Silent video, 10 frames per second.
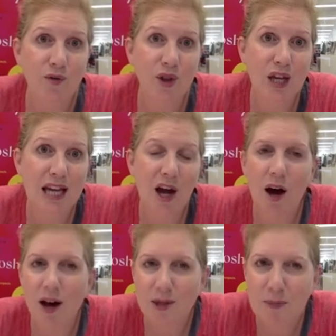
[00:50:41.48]
the
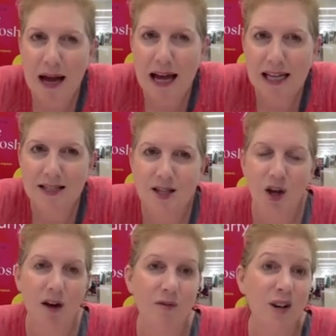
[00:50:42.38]
hardback. It's the
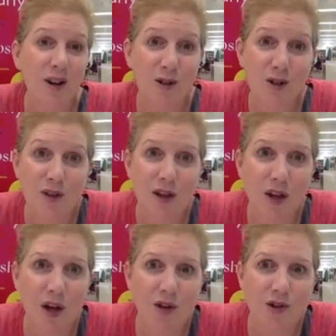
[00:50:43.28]
cover in lots of other
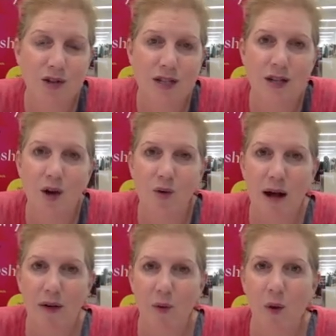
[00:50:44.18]
countries
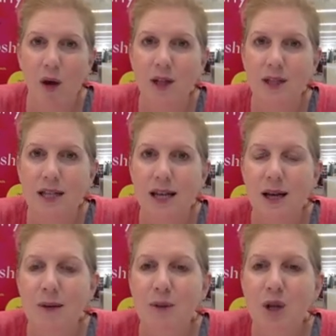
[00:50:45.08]
around the world.
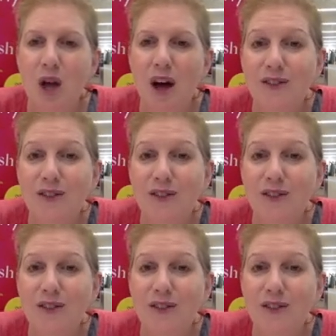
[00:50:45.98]
But the cover